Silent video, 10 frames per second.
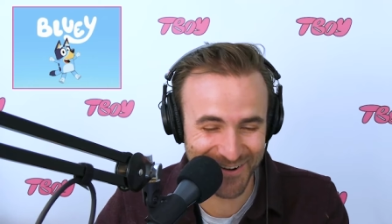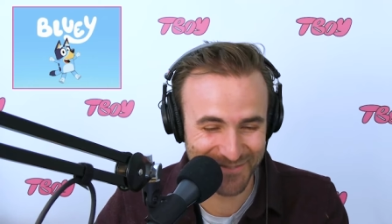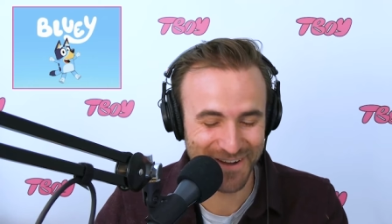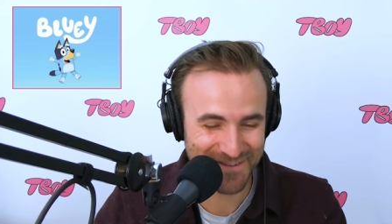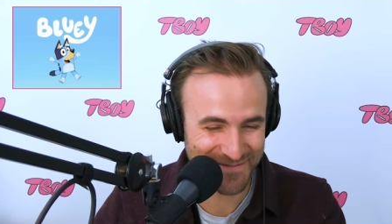
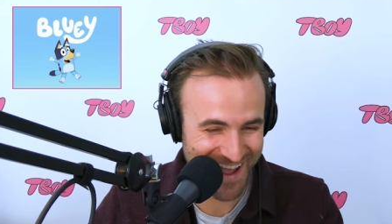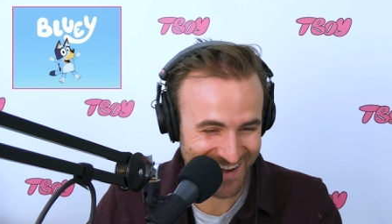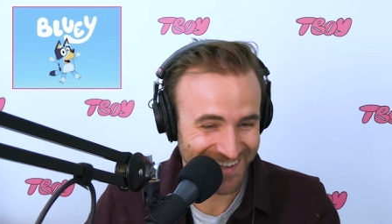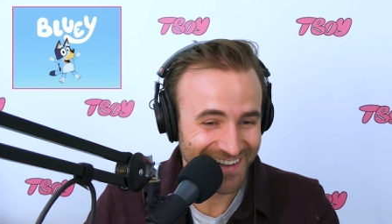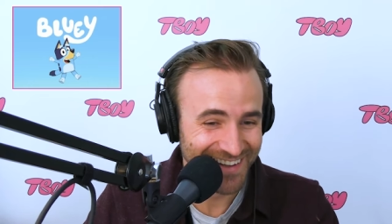and fun
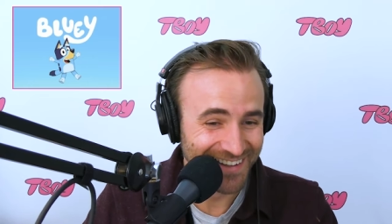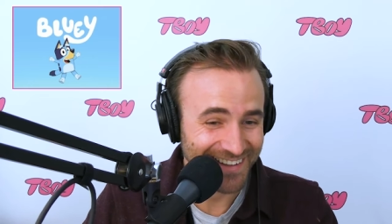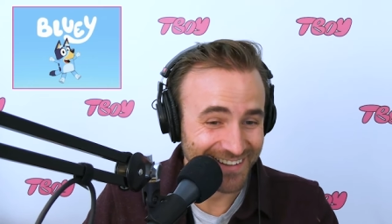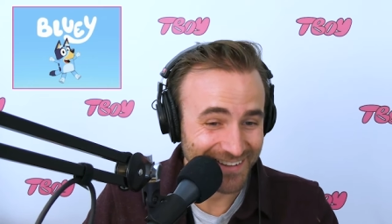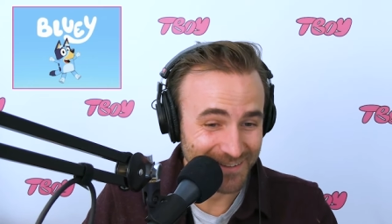fact,
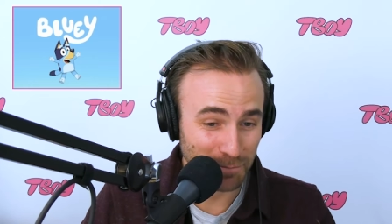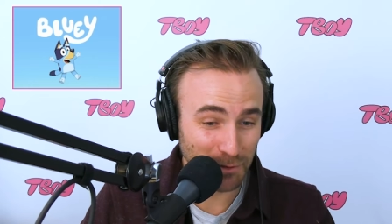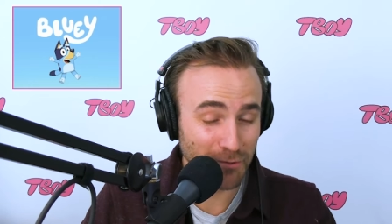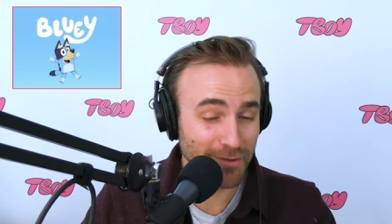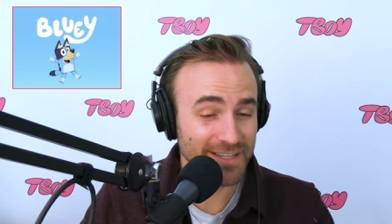
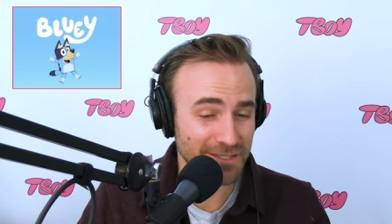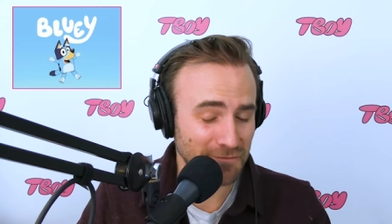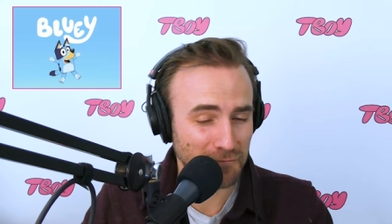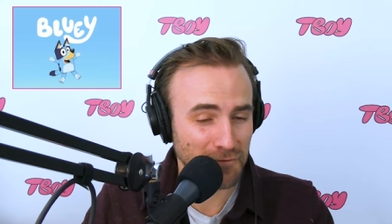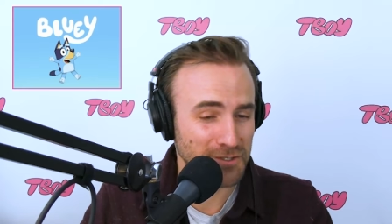Bluey is the
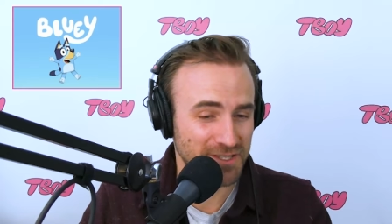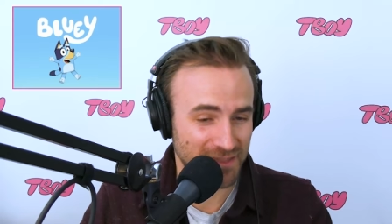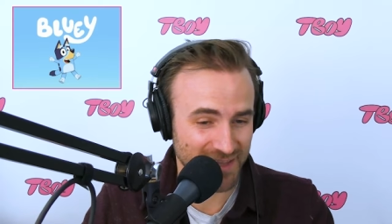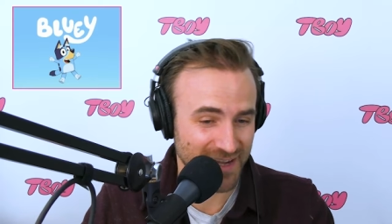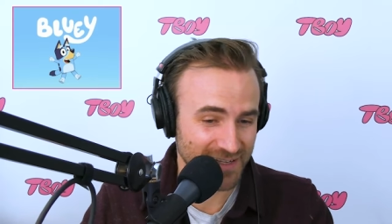
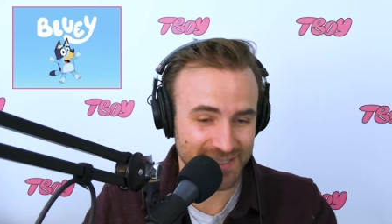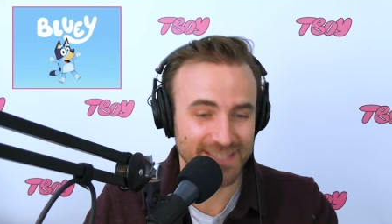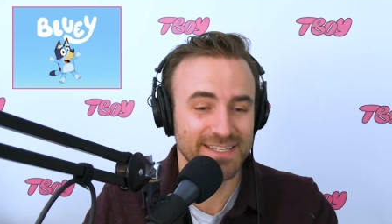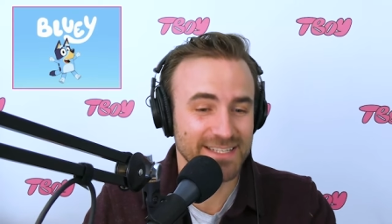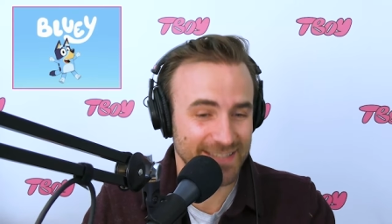first thing
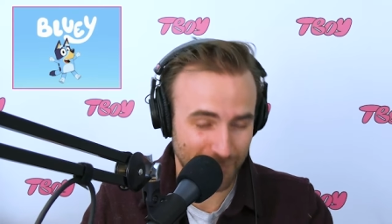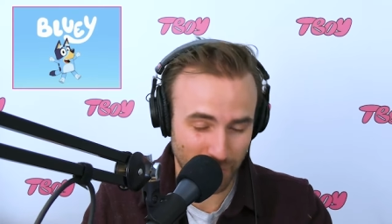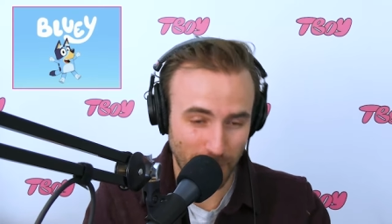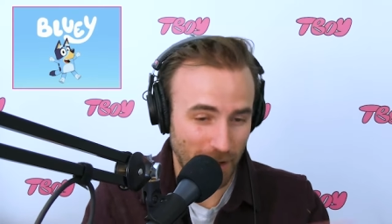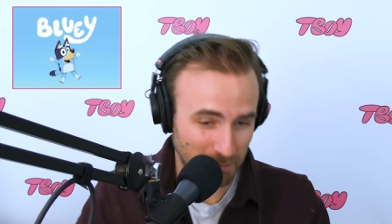Disney's ever
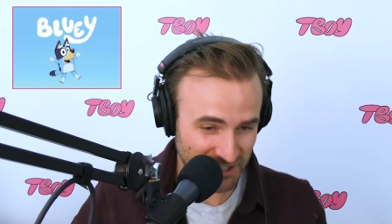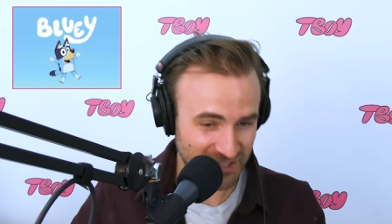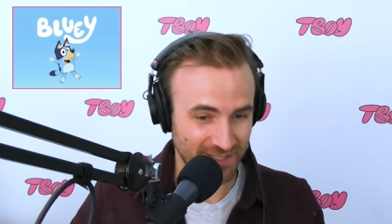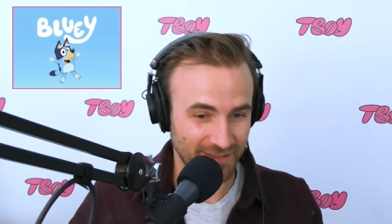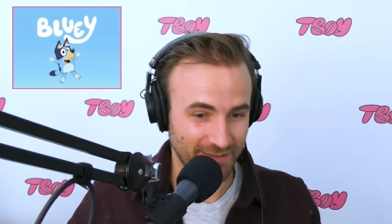
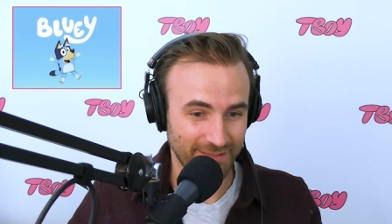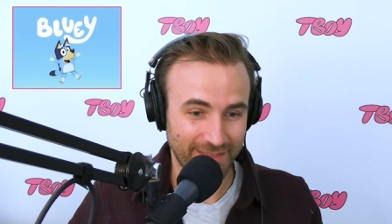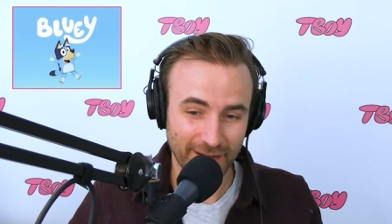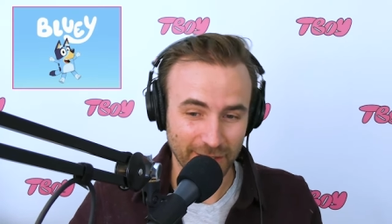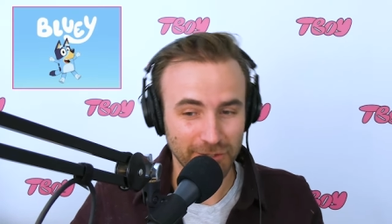published
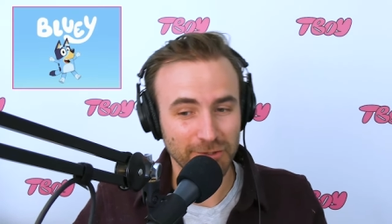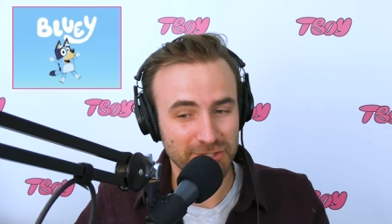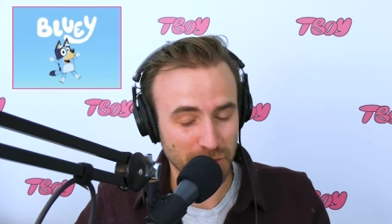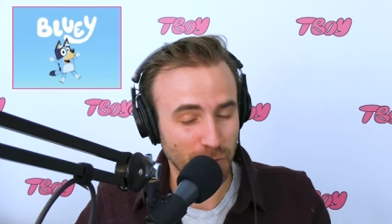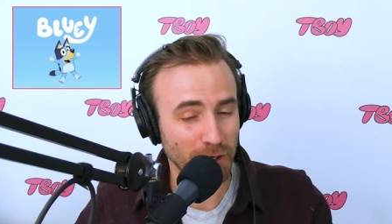that
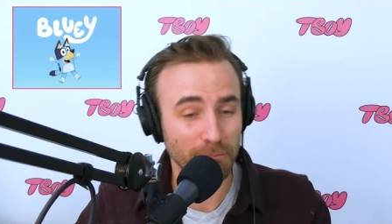includes the word